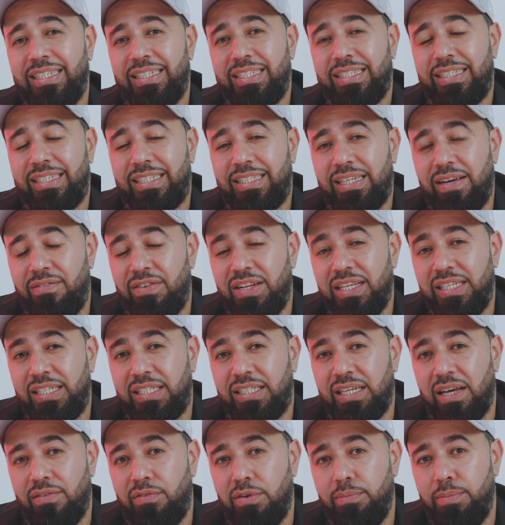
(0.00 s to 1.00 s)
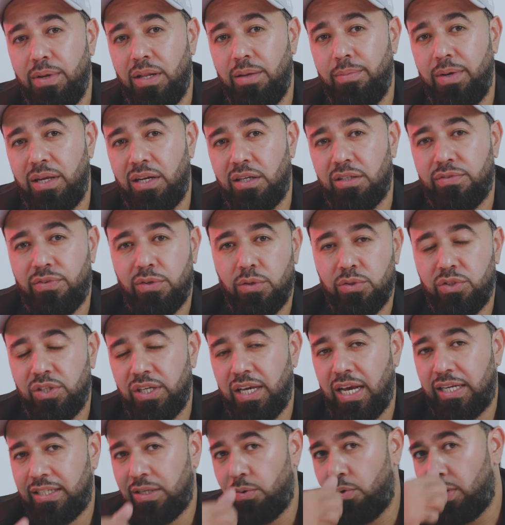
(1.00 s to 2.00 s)
77 millimeters. For those
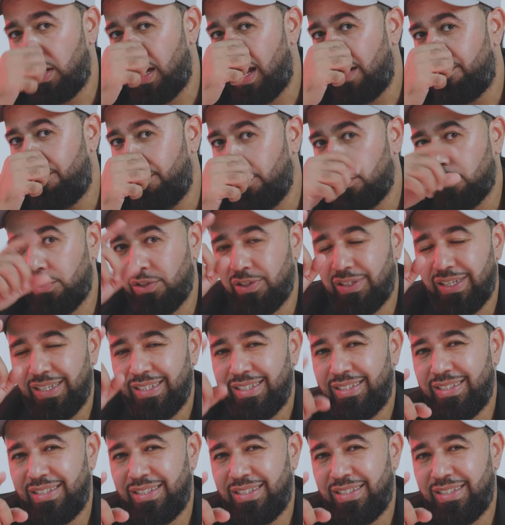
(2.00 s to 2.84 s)
of you guys that want to add filters,